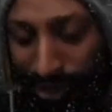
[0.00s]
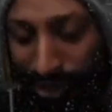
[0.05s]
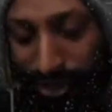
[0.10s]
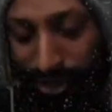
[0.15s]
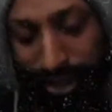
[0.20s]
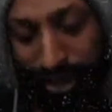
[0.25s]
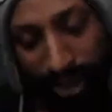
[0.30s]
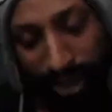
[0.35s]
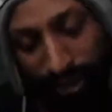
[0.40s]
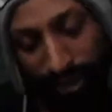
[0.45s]

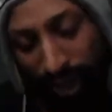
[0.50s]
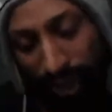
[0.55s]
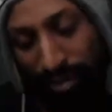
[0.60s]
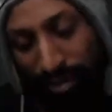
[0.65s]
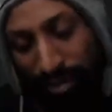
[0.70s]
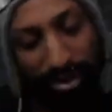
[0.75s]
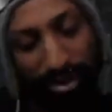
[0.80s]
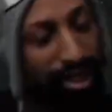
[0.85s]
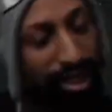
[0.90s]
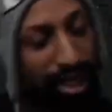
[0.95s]
You're gonna scrape
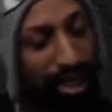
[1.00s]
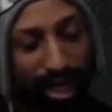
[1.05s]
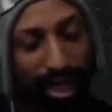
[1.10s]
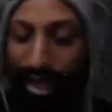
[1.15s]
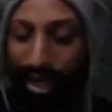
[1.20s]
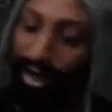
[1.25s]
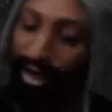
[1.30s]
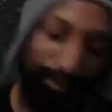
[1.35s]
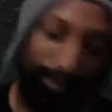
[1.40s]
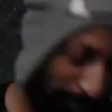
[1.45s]
your knee. I
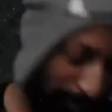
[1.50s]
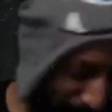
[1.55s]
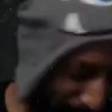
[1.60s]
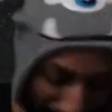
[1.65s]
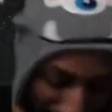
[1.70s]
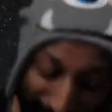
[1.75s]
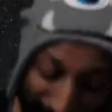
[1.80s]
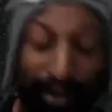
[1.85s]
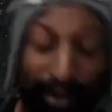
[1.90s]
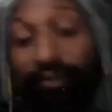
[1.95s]
got a,
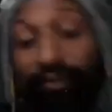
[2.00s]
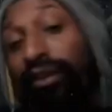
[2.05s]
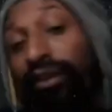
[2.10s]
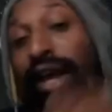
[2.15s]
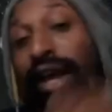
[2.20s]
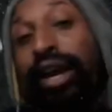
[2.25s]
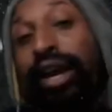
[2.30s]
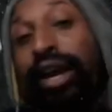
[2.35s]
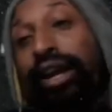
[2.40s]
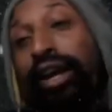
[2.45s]
I got
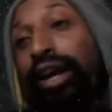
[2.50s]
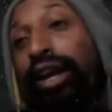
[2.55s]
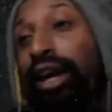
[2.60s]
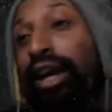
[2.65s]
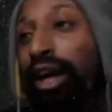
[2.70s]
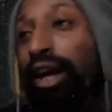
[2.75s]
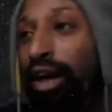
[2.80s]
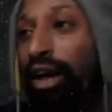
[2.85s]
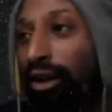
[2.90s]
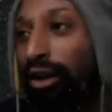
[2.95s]
a, I got a,
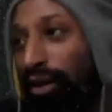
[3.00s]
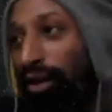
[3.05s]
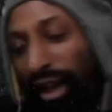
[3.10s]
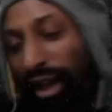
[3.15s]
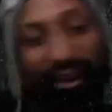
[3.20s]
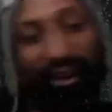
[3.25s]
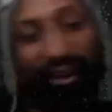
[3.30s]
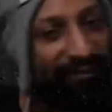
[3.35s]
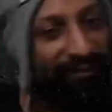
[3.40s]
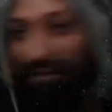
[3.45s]
uh, I
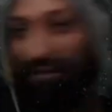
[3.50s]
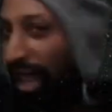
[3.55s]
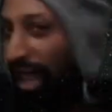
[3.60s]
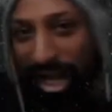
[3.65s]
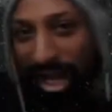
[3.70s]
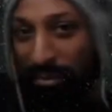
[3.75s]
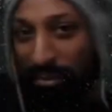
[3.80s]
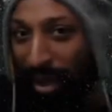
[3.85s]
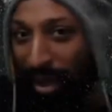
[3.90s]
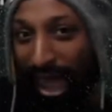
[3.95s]
got a
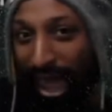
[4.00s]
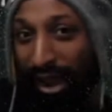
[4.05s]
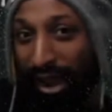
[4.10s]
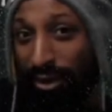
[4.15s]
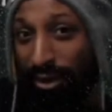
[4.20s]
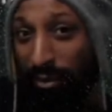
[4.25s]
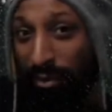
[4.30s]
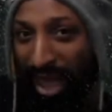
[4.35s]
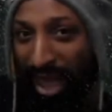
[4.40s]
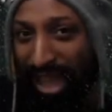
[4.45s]
fanny
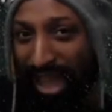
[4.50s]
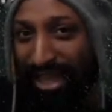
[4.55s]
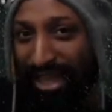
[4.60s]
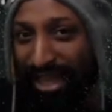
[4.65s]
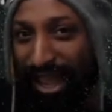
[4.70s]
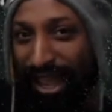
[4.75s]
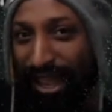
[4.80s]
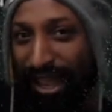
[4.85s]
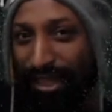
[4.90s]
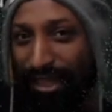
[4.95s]
pack, band
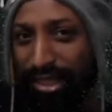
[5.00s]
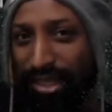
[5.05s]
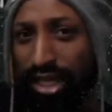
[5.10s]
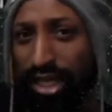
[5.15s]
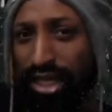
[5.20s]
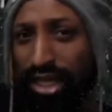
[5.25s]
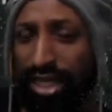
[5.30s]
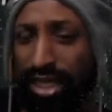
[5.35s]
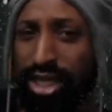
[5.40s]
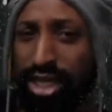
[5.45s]
aids,
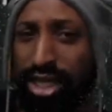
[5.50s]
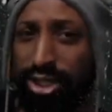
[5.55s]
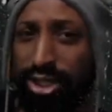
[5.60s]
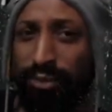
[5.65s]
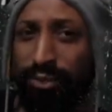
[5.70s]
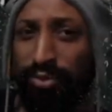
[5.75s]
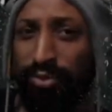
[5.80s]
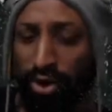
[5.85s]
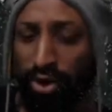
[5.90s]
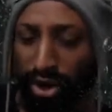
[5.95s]

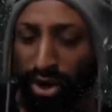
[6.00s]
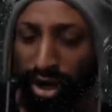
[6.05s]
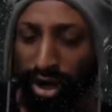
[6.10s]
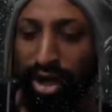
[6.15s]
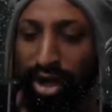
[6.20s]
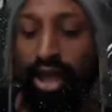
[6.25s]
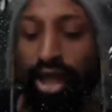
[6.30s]
neosporin,